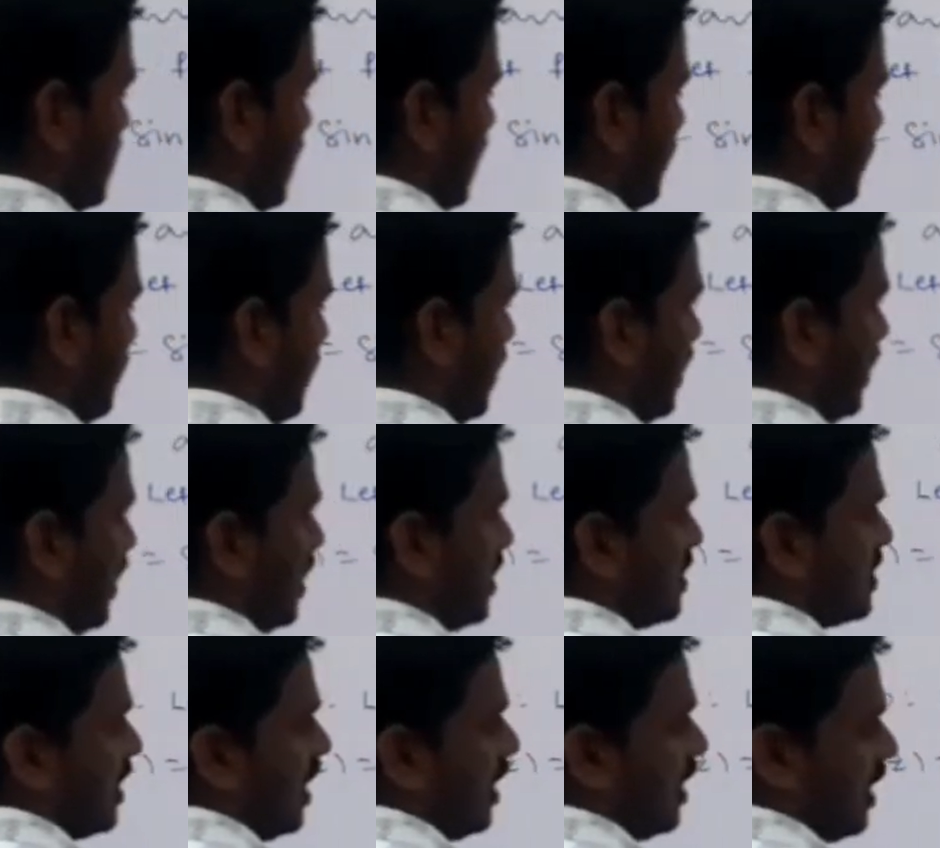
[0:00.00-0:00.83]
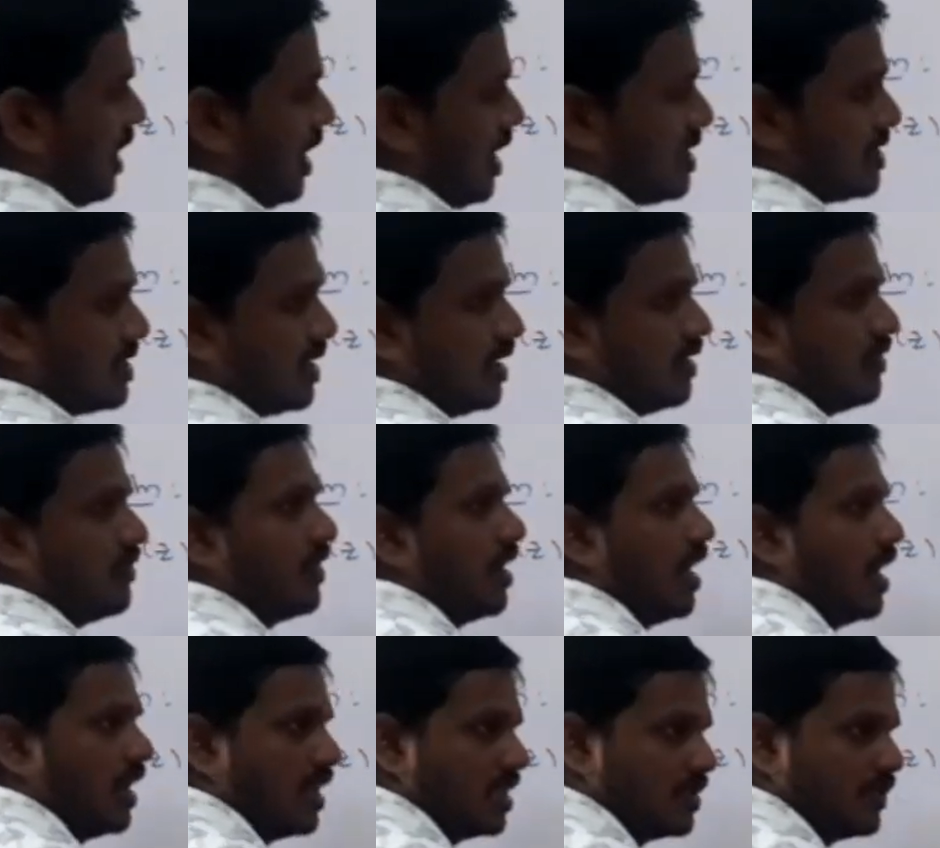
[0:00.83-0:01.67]
can be written as cos, if
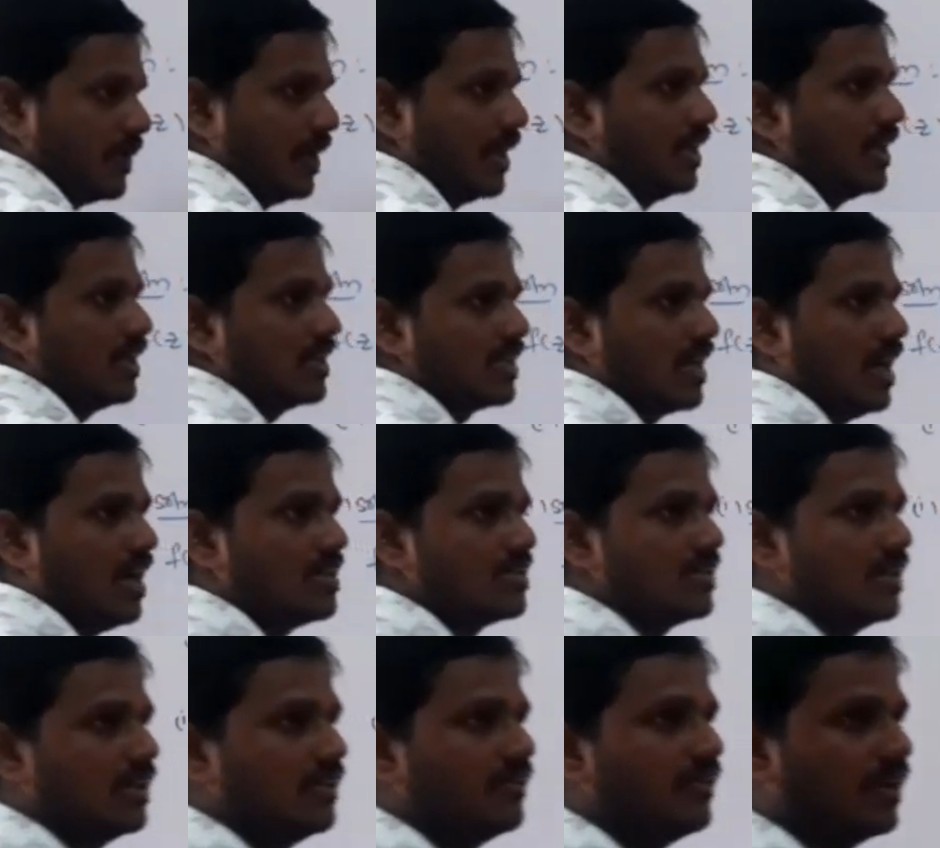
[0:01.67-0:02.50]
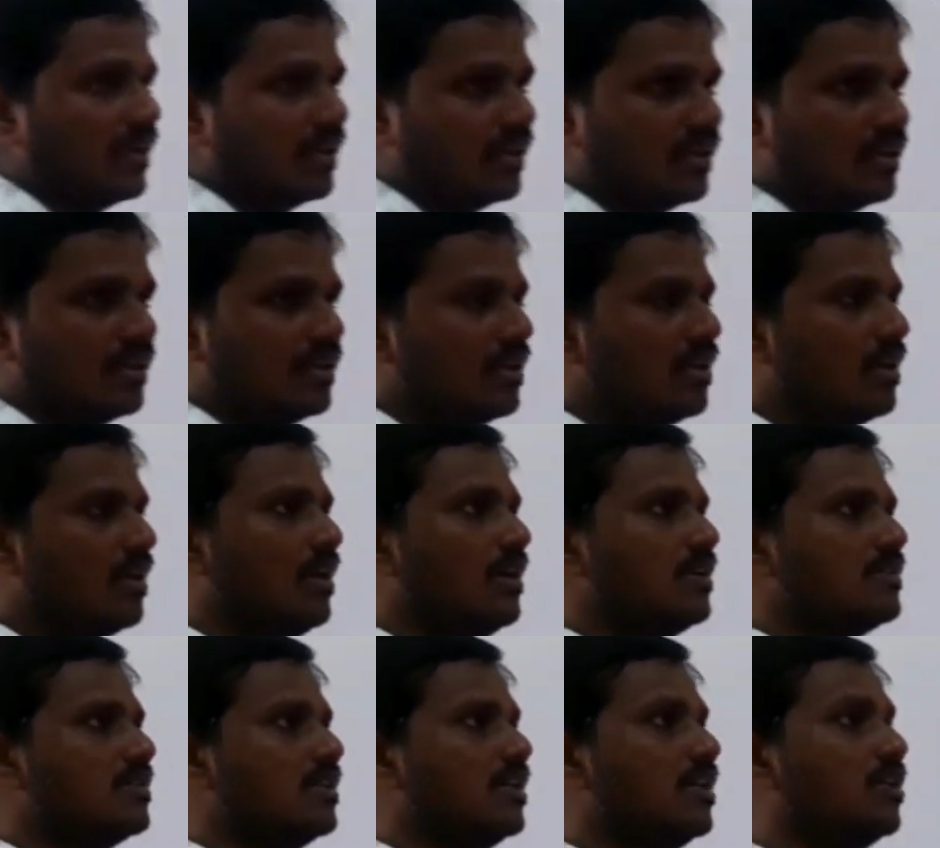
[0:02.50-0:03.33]
you are expanding cos iy,
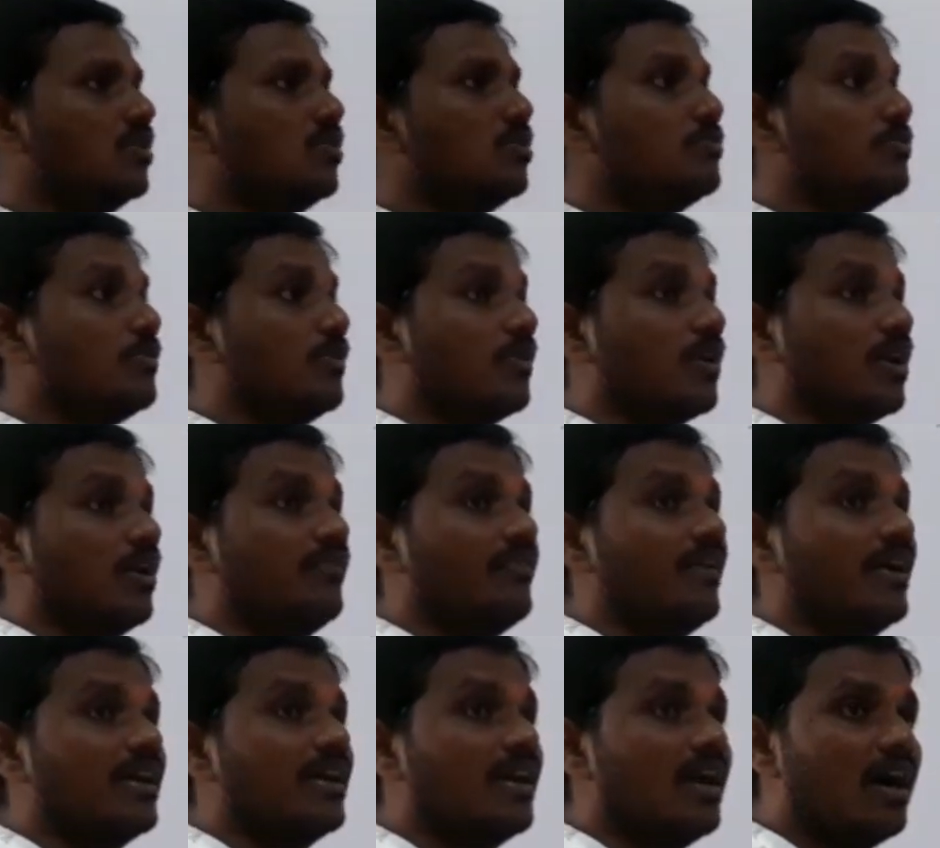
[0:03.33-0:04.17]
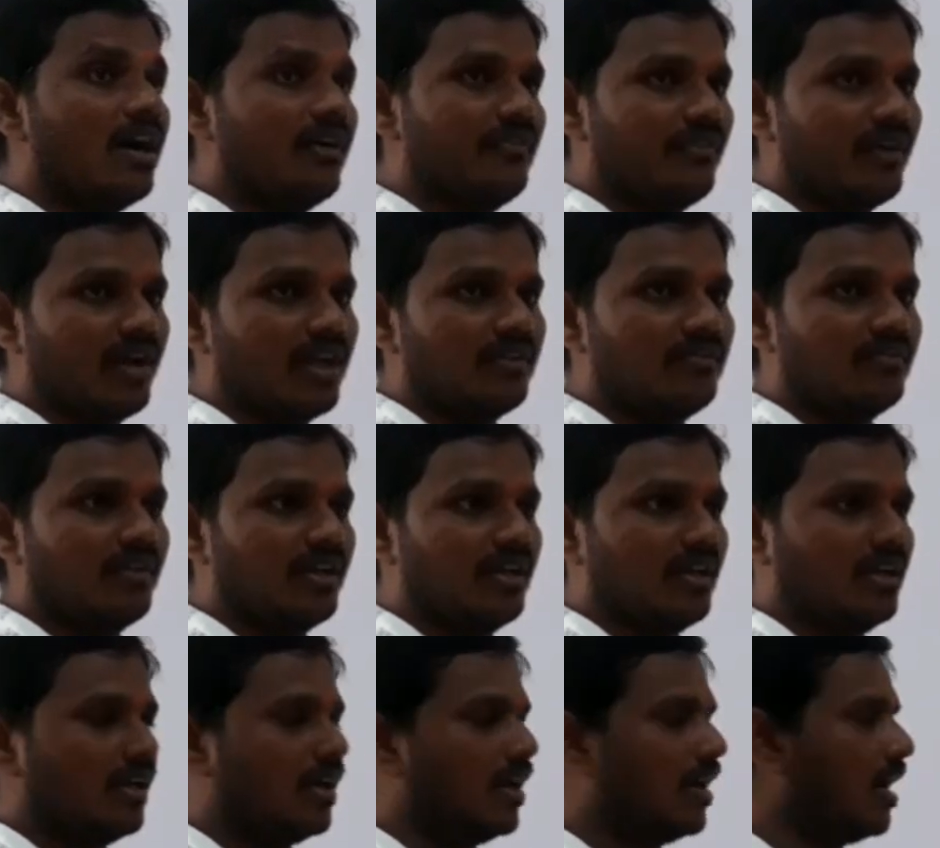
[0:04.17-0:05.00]
as e to the power of I of
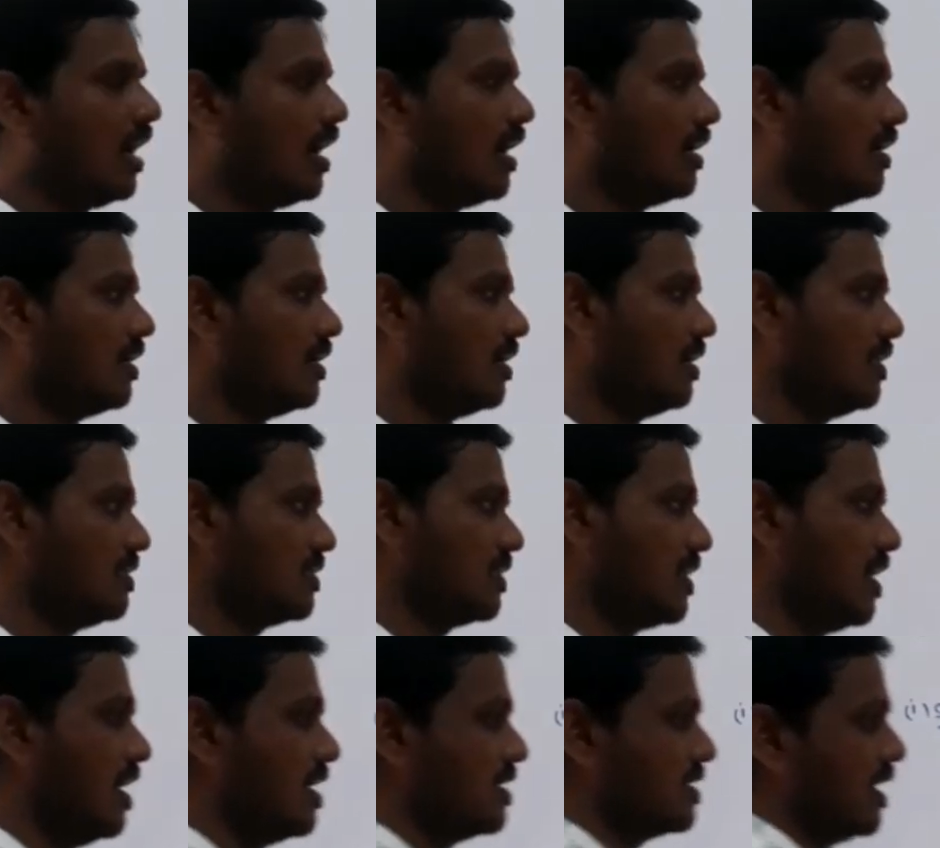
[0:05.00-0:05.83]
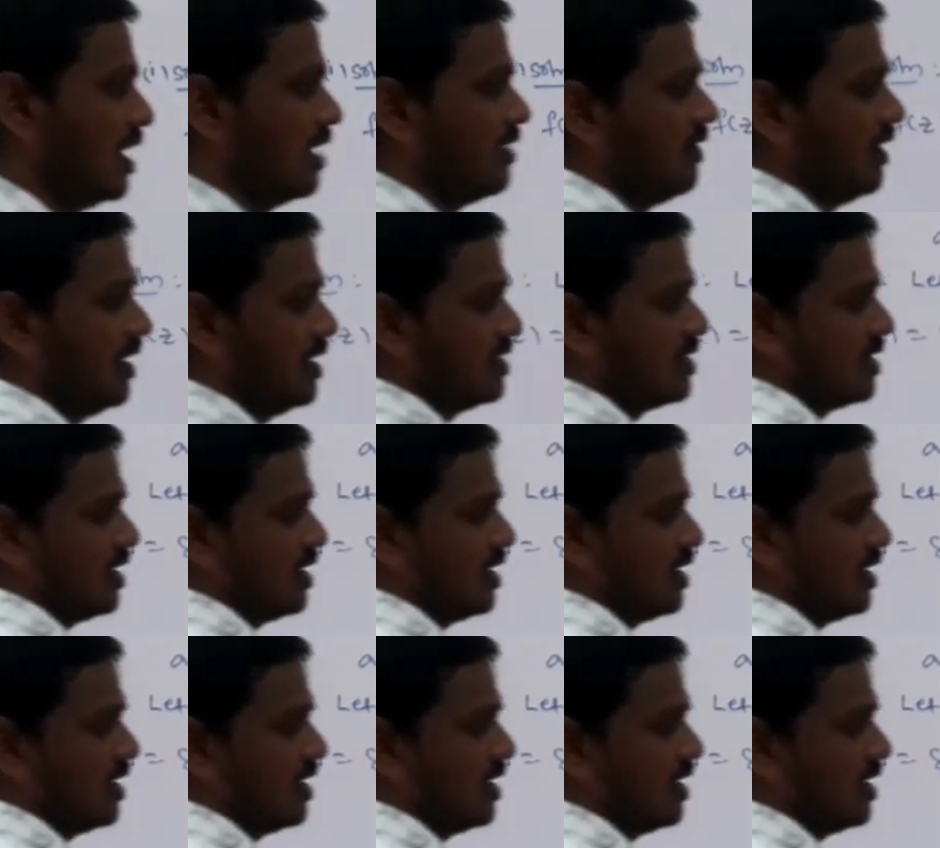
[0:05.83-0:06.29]
iy, as cos iy is